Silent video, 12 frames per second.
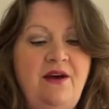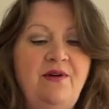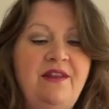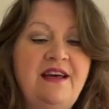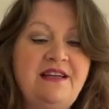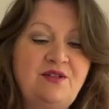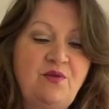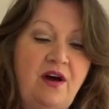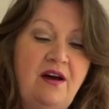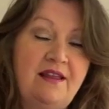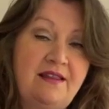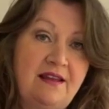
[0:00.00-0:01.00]
Well, that's what
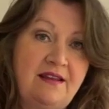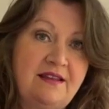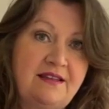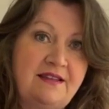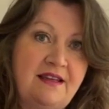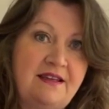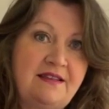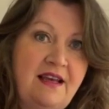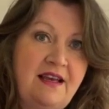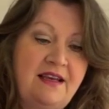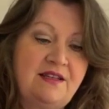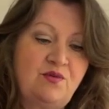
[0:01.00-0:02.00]
I think this is.
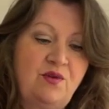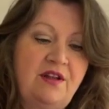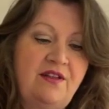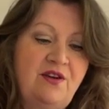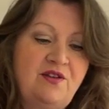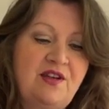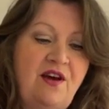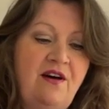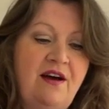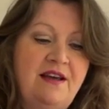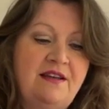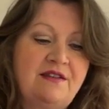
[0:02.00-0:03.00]
It's one of those
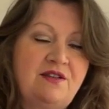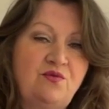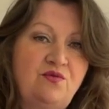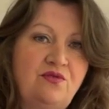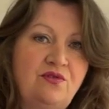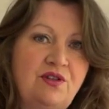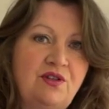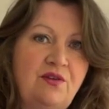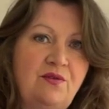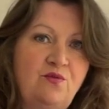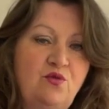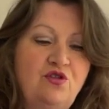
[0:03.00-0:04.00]
eyes to
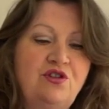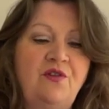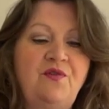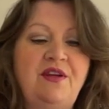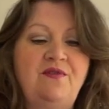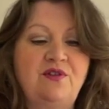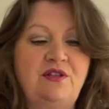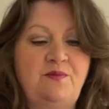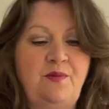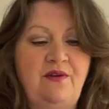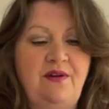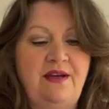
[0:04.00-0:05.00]
ward off evil
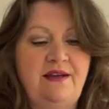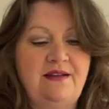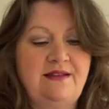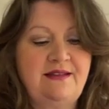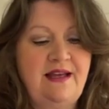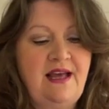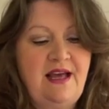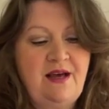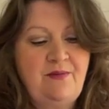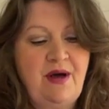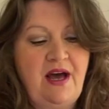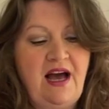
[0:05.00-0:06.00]
spirits.
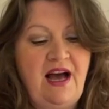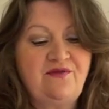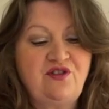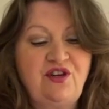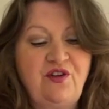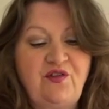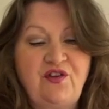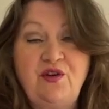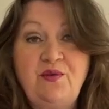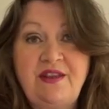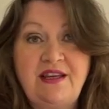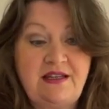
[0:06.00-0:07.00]
But I've done a
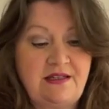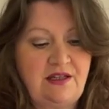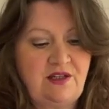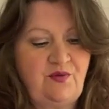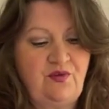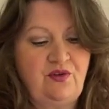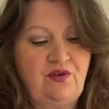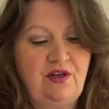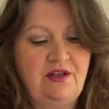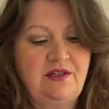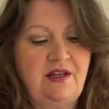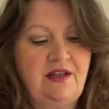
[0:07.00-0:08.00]
few of these in different
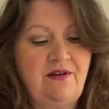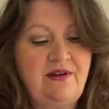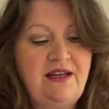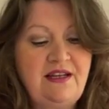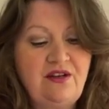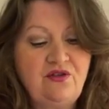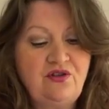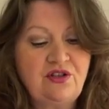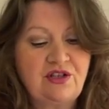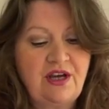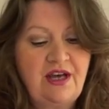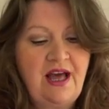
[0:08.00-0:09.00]
colours and they're really
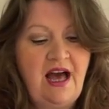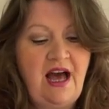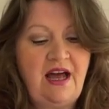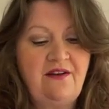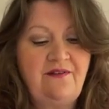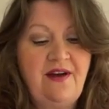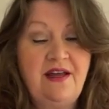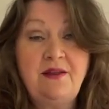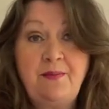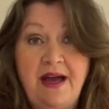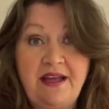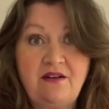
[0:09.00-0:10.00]
good. And I found
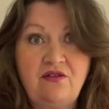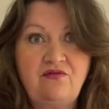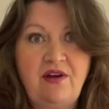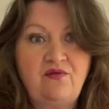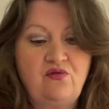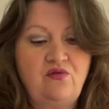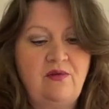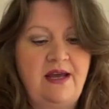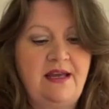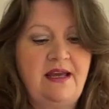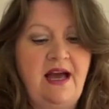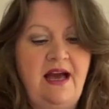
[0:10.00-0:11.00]
the pattern on
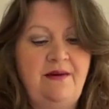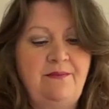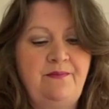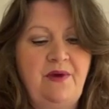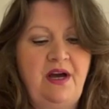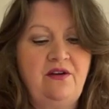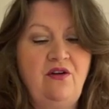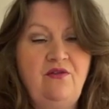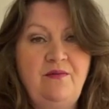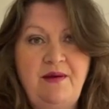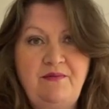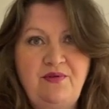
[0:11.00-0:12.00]
Ravelry. I can't
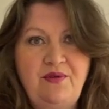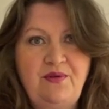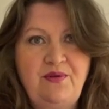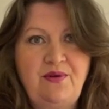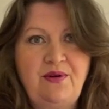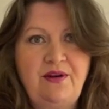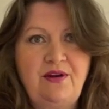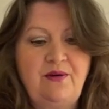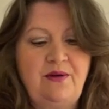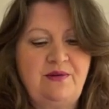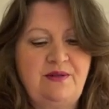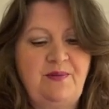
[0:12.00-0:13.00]
remember who
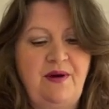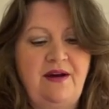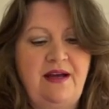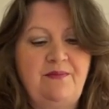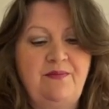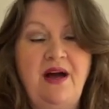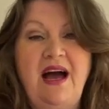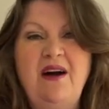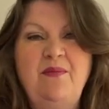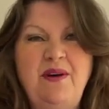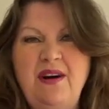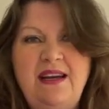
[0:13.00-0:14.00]
it was by, but
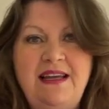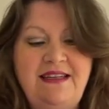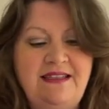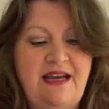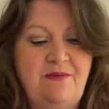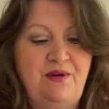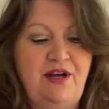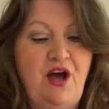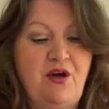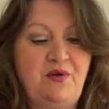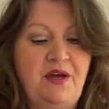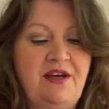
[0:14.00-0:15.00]
I'll put a link down
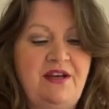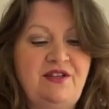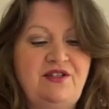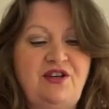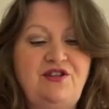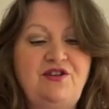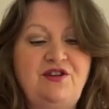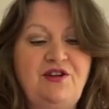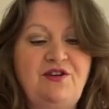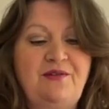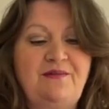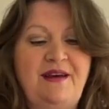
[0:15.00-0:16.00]
below so you can
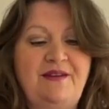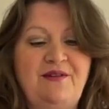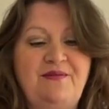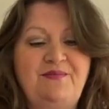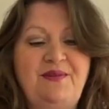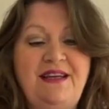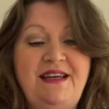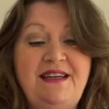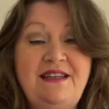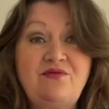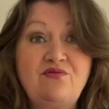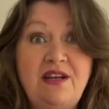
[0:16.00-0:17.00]
go and make one. But it
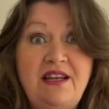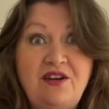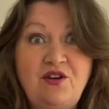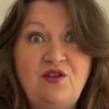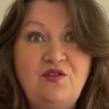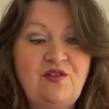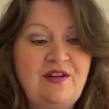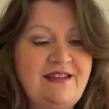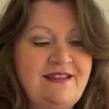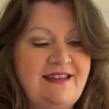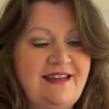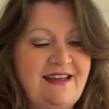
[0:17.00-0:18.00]
is really cool,
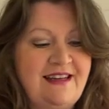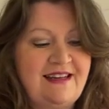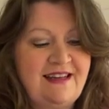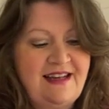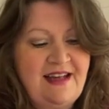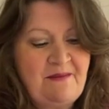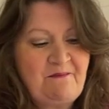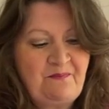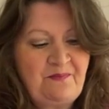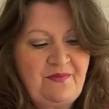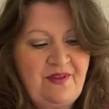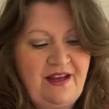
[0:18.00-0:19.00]
isn't it?
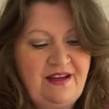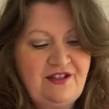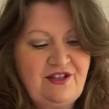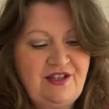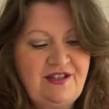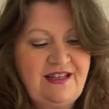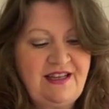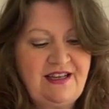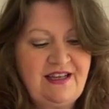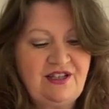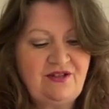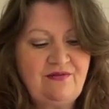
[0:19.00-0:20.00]
And I just think
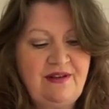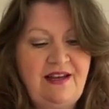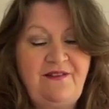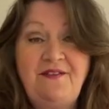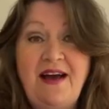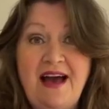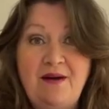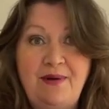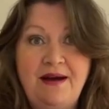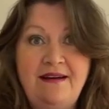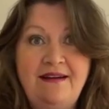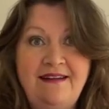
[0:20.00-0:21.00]
it's really fab.
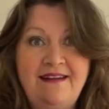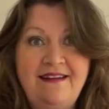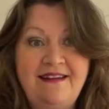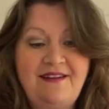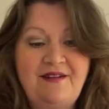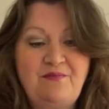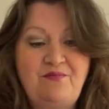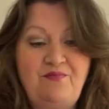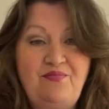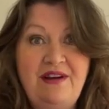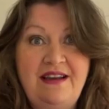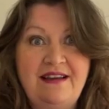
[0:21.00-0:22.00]

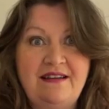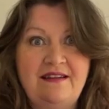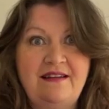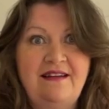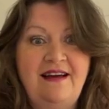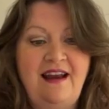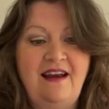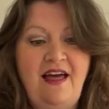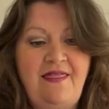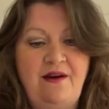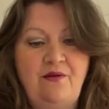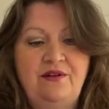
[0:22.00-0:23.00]
Brilliant. I
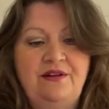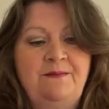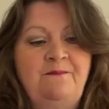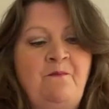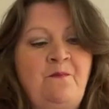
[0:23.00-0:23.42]
like that one.